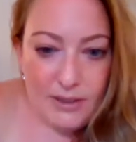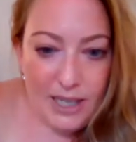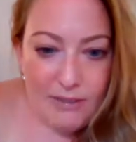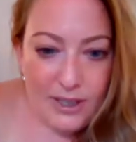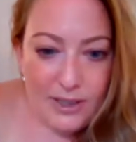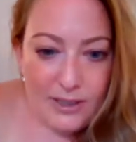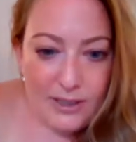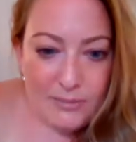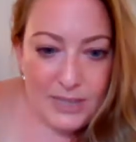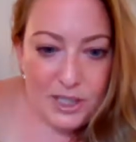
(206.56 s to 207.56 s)
There we
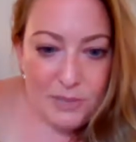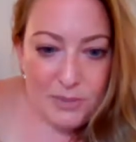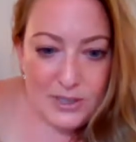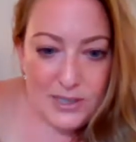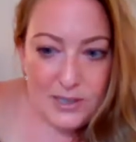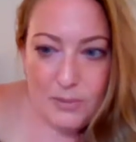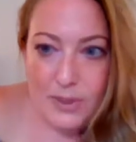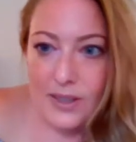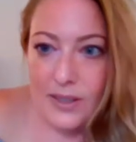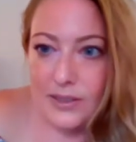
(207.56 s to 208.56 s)
are. Manage
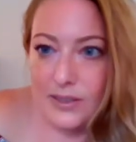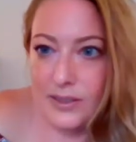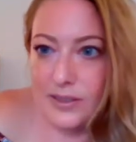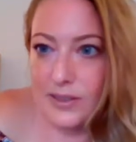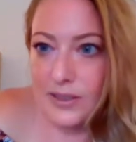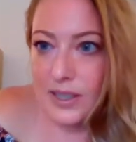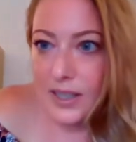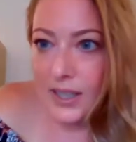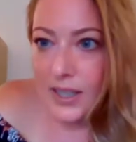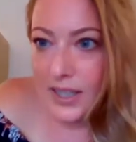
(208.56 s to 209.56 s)
participant.
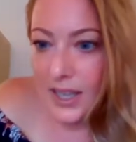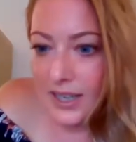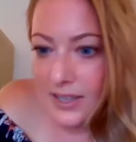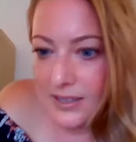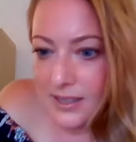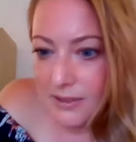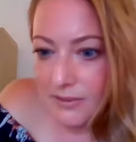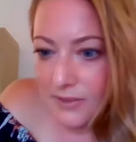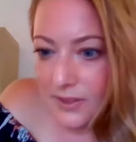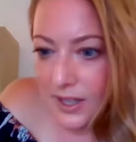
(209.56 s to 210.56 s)
Yeah, let's see
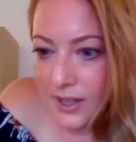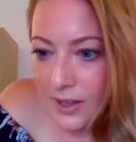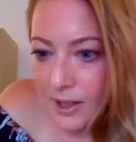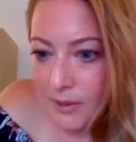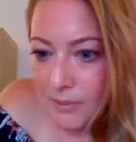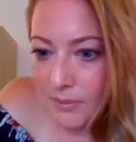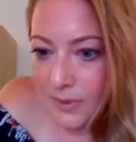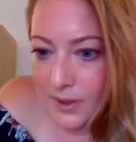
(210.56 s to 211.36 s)
if it. I